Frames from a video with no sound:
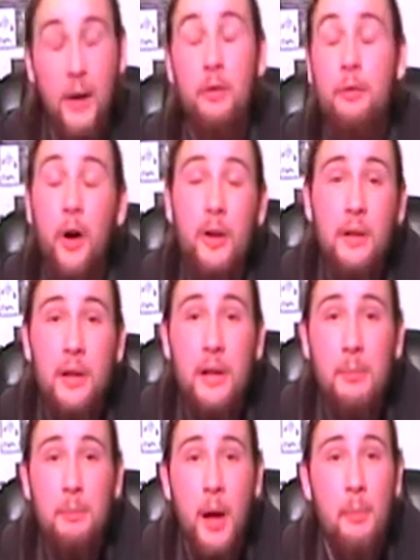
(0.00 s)
And
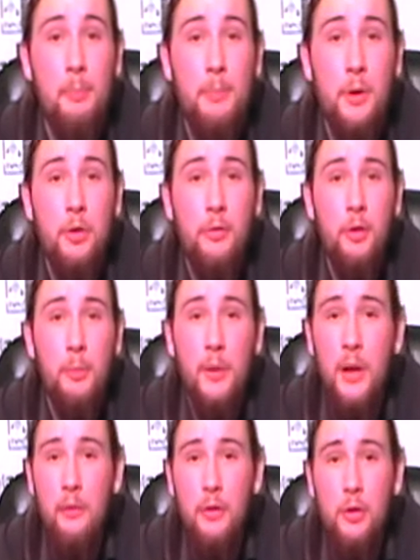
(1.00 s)
finally, my beautiful,
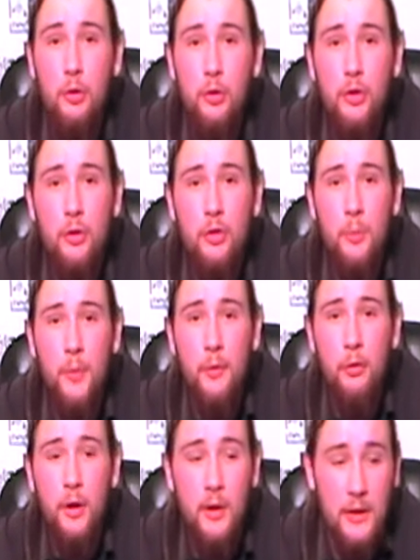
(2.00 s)
beloved toy soldiers,
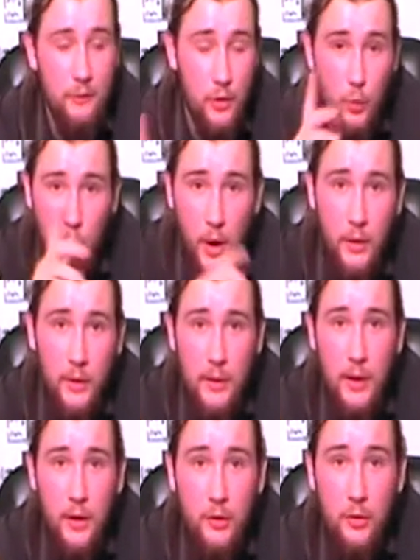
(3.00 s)
before I leave you, one
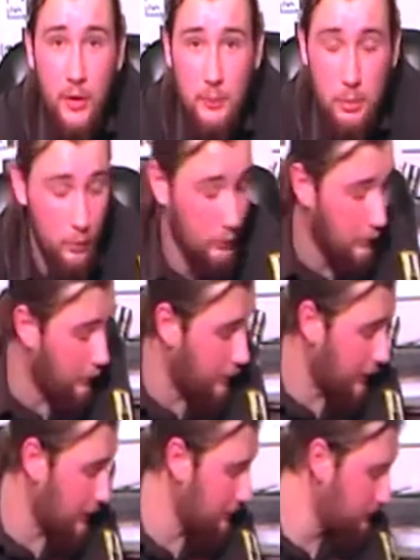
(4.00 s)
last and important thing.